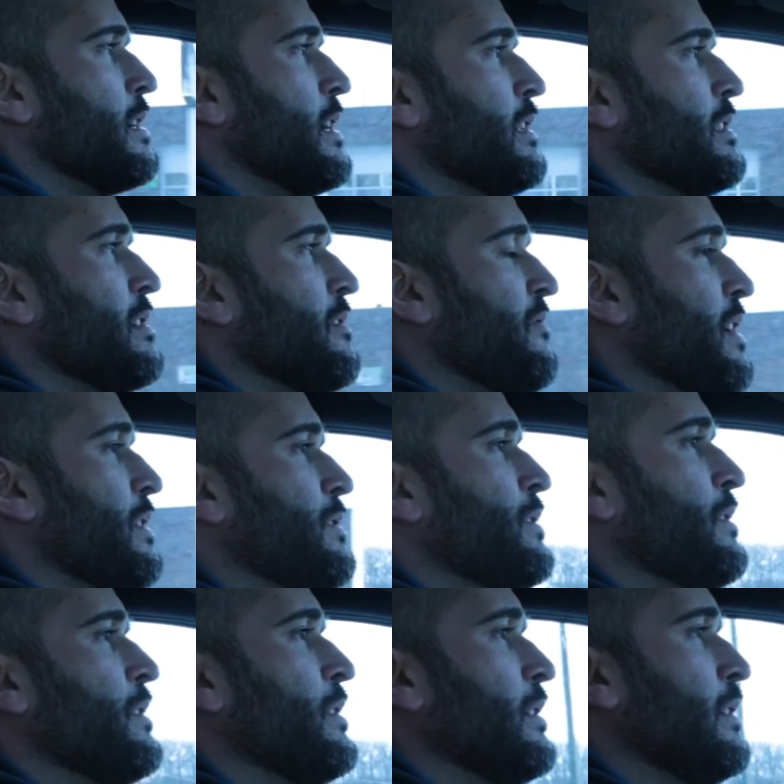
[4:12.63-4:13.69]
As an
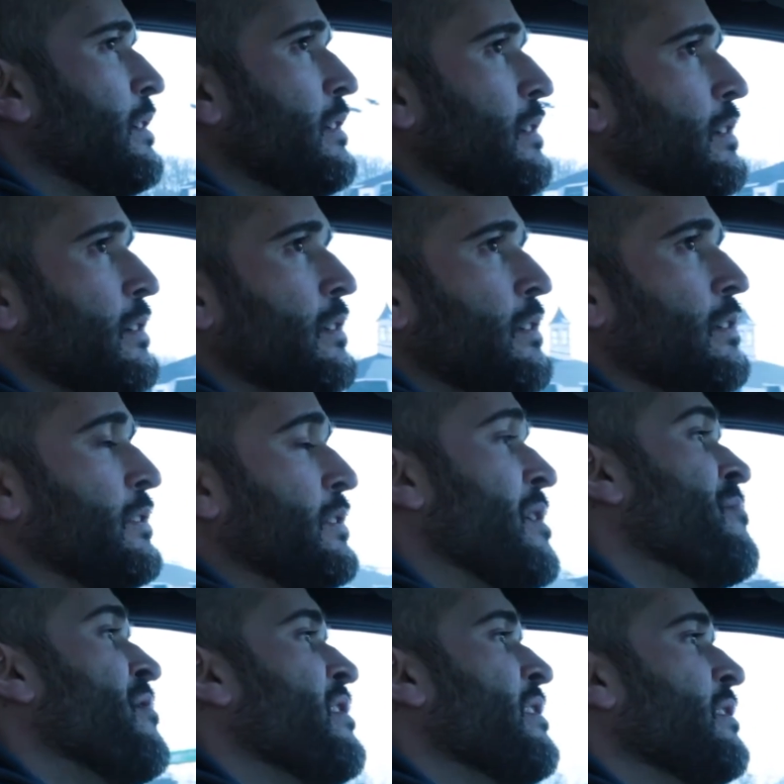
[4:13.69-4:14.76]
investor,
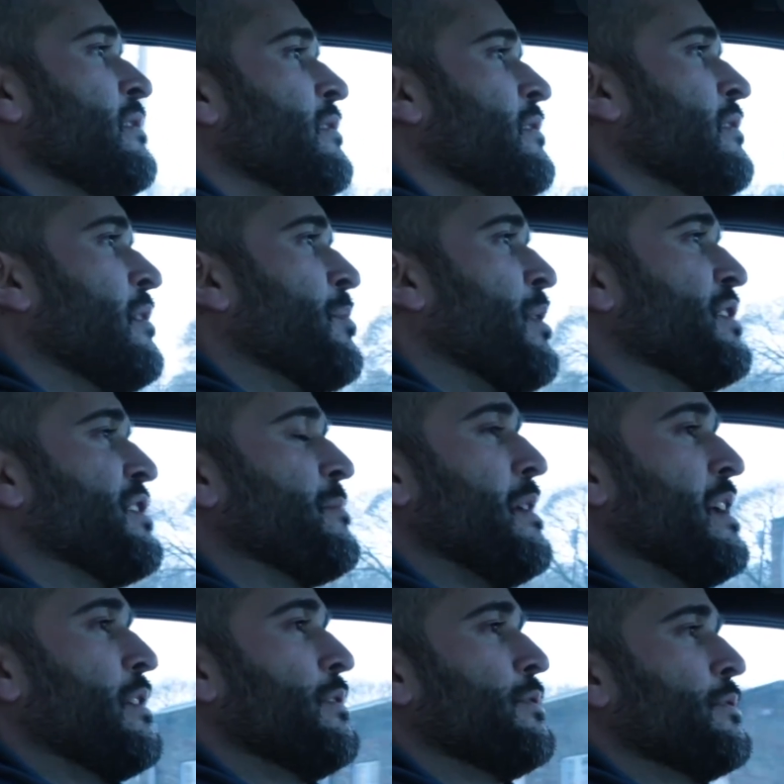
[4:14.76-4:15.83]
someone, a project
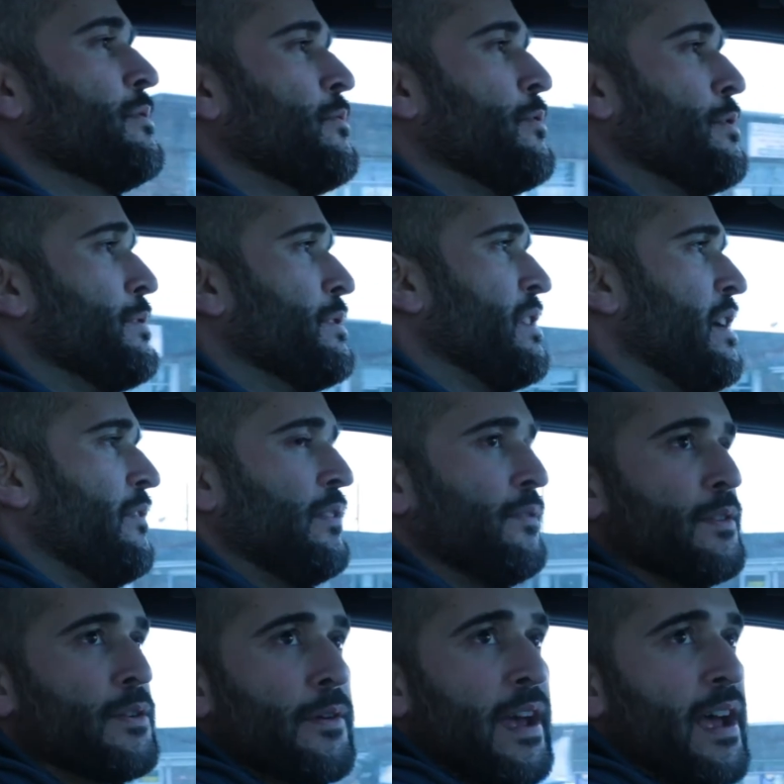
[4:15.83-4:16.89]
manager or yourself, if
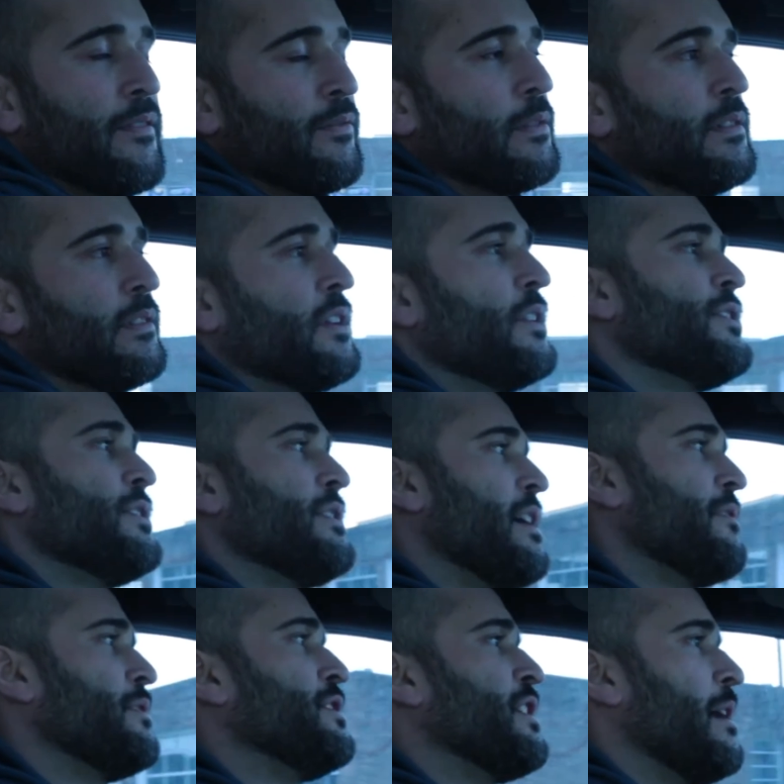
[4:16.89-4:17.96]
you don't have one, touches
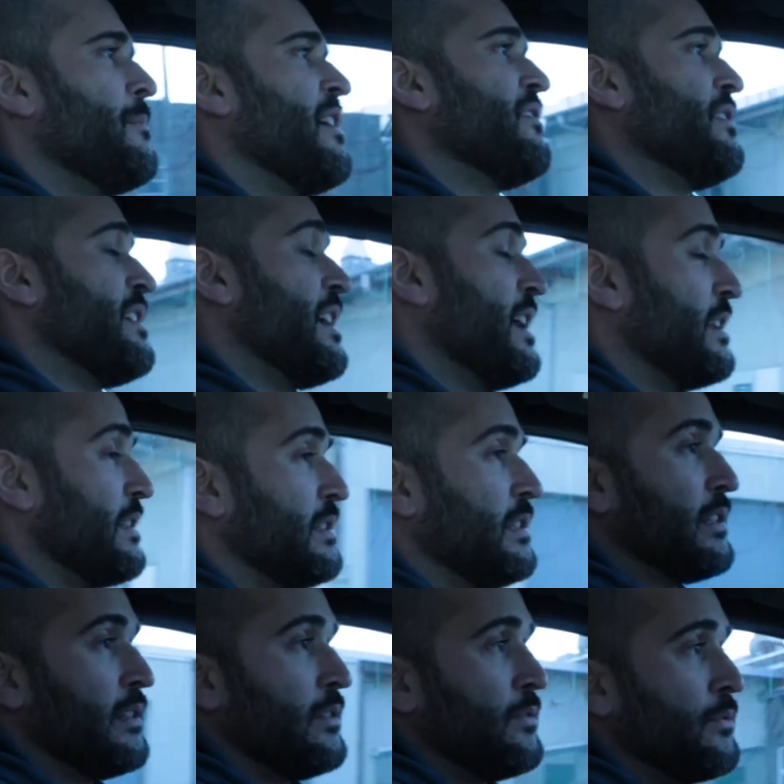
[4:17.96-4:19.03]
every job every day to see
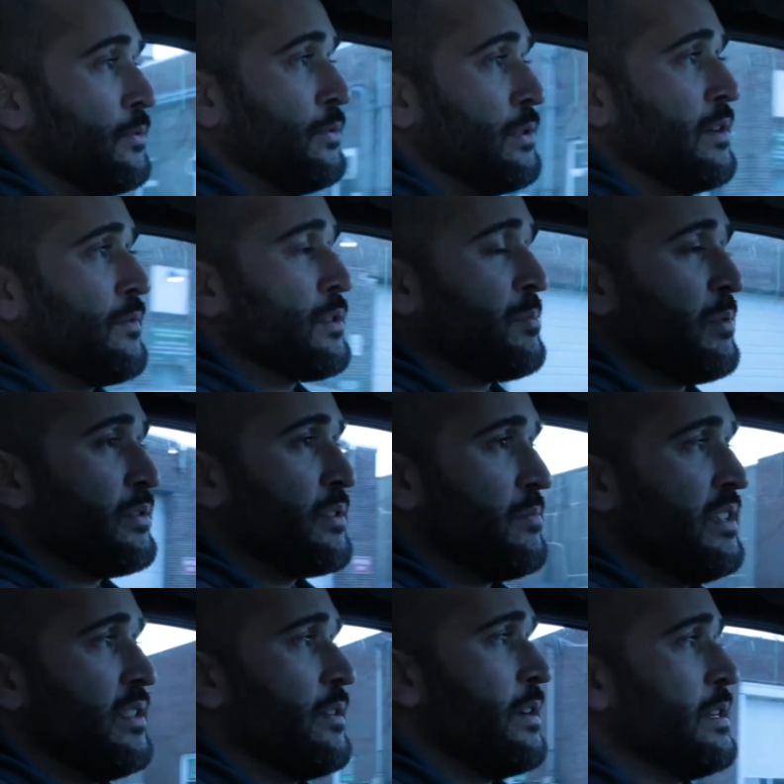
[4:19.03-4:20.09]
that who's ever supposed to
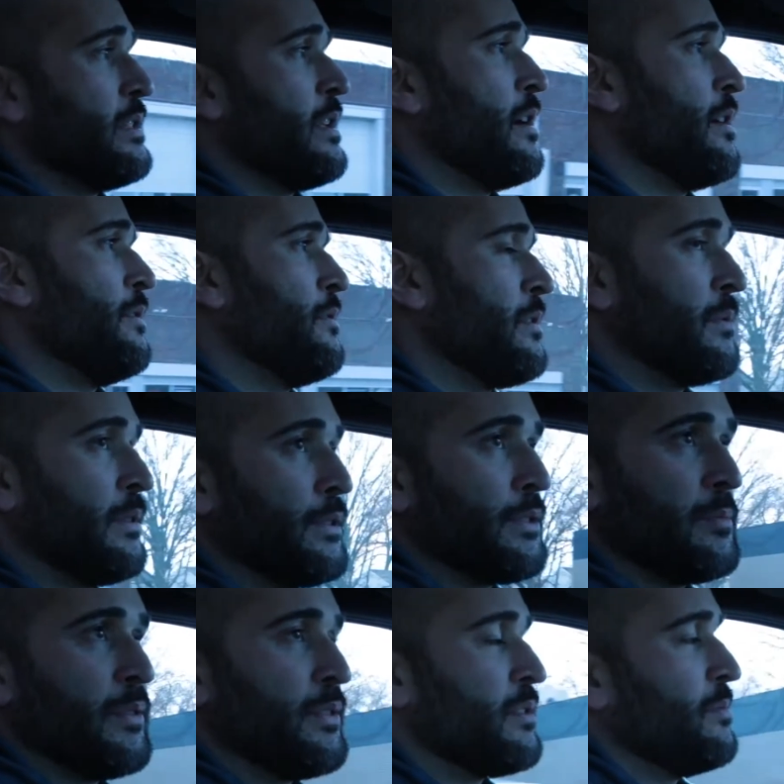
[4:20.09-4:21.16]
be there is there doing what they're
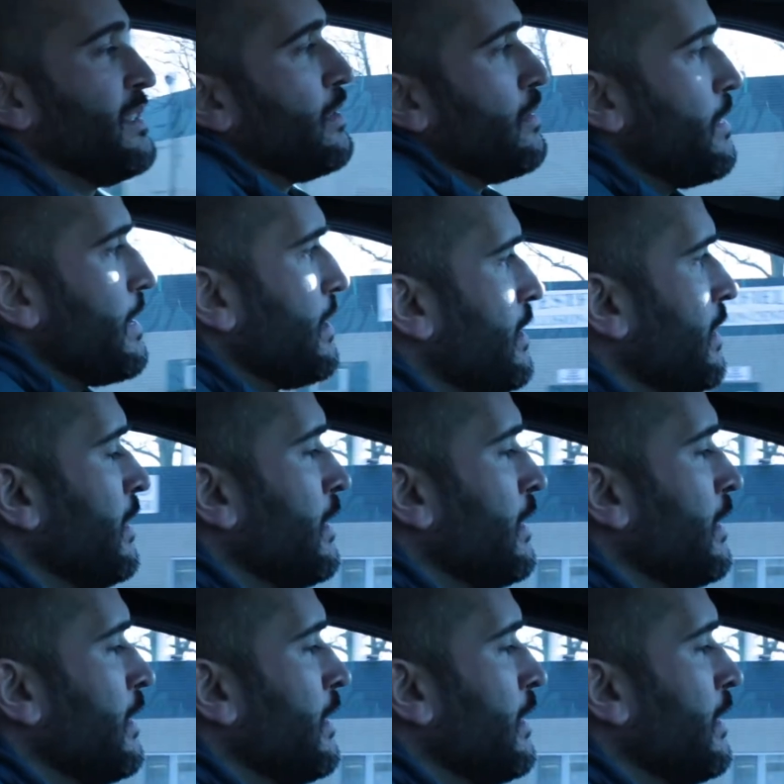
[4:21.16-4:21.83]
supposed to be doing.